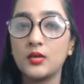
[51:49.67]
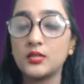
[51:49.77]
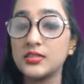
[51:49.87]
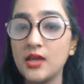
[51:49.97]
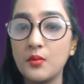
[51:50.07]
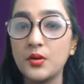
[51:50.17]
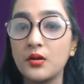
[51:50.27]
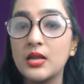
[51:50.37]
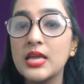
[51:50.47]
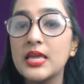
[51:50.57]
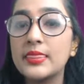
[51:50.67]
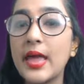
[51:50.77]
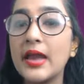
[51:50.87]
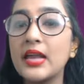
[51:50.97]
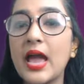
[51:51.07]
determiner.
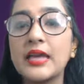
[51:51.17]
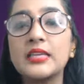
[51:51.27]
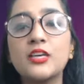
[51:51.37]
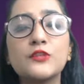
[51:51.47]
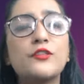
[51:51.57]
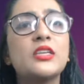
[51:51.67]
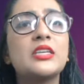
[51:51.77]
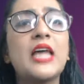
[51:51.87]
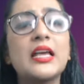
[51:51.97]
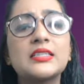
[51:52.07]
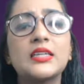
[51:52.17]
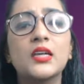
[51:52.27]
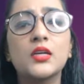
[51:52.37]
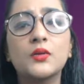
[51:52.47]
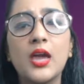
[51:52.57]
That idea is
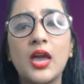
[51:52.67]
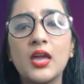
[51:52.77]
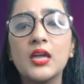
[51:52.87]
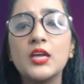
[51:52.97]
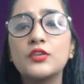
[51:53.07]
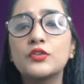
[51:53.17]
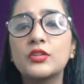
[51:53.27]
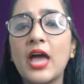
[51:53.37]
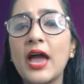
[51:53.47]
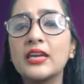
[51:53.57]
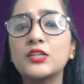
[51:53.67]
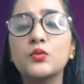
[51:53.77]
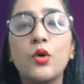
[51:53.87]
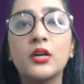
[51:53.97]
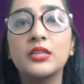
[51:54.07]
fantastic. Okay, so that is
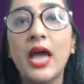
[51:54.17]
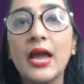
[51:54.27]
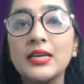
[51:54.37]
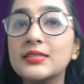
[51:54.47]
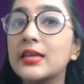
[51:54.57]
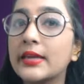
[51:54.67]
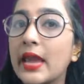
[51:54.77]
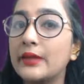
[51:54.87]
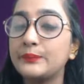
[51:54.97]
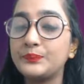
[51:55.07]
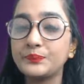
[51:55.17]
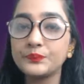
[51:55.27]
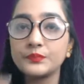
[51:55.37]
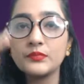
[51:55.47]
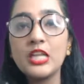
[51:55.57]
what, that is again
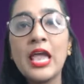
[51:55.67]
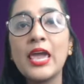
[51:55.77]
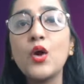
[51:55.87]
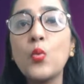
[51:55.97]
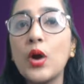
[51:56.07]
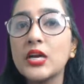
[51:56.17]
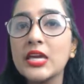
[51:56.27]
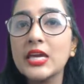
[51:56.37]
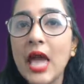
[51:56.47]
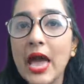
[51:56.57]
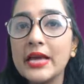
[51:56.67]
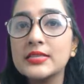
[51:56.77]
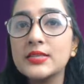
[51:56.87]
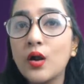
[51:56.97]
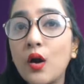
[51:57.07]
here working
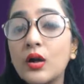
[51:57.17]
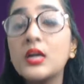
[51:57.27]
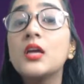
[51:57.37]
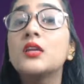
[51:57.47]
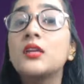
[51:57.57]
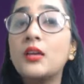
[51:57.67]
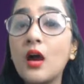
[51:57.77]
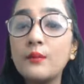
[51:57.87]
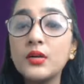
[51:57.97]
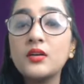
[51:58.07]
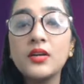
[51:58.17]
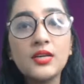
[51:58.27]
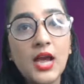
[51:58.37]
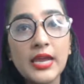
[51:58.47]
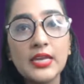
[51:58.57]
as your determiner,
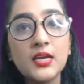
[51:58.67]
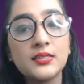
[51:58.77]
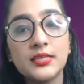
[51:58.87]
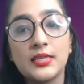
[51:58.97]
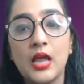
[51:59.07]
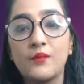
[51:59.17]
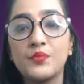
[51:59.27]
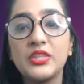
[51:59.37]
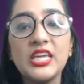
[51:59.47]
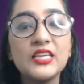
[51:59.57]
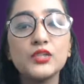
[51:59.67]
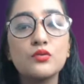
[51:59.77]
and idea is the noun. These